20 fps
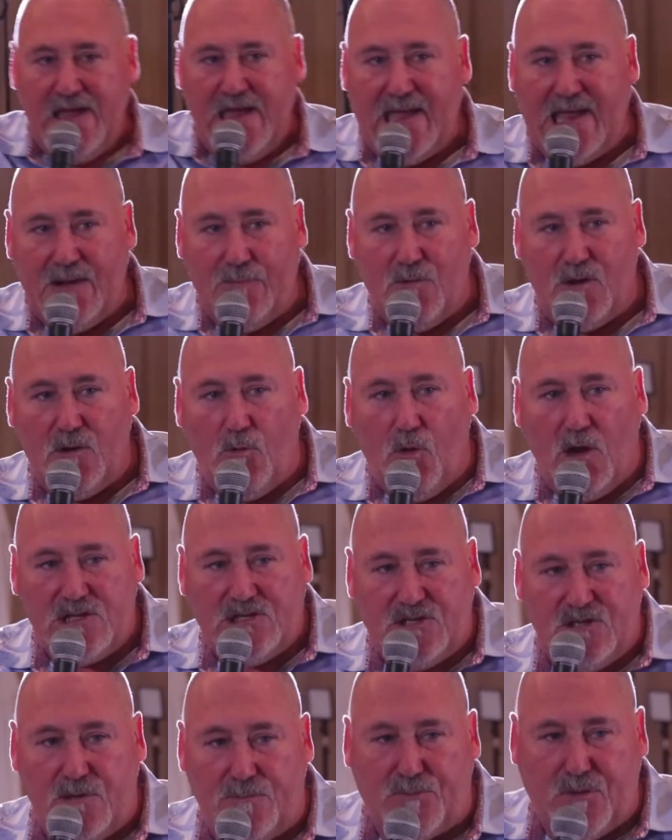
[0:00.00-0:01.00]
And I'm going to
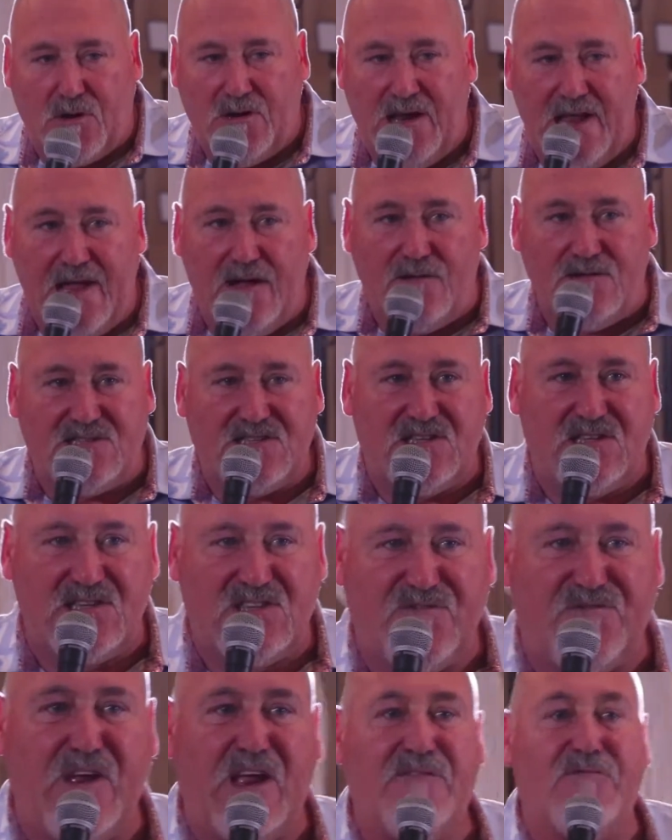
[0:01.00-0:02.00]
want you to pronounce
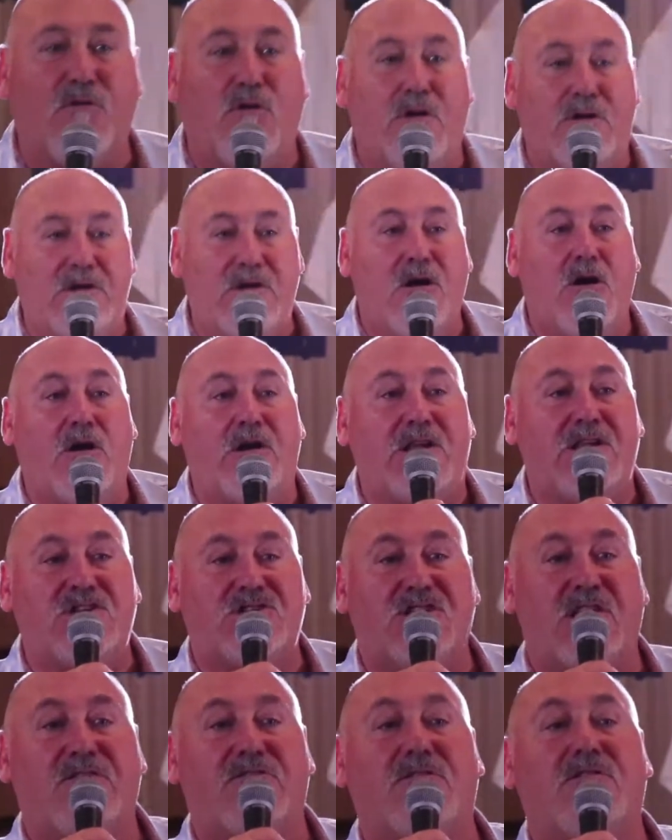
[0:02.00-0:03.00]
this favor on, on
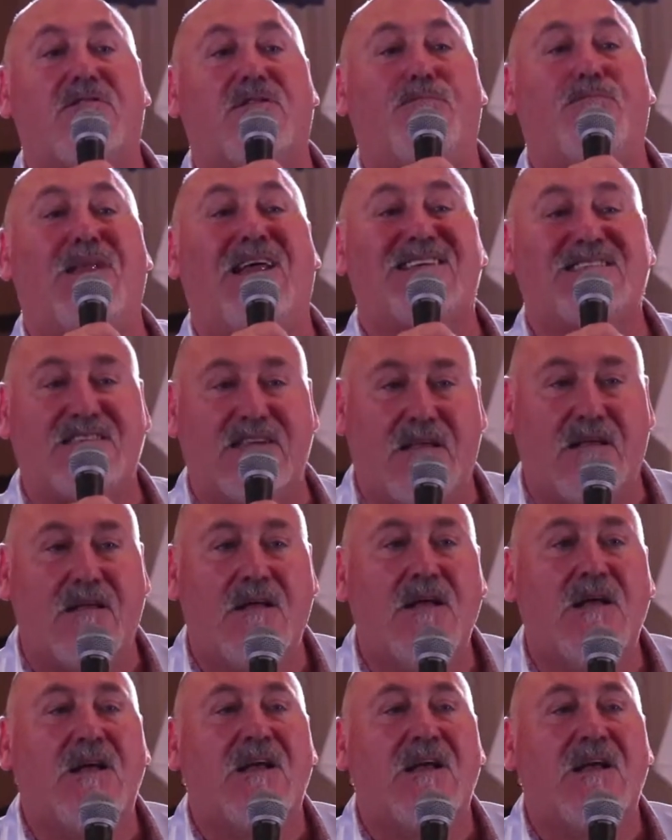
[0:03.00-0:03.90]
each other, the blessing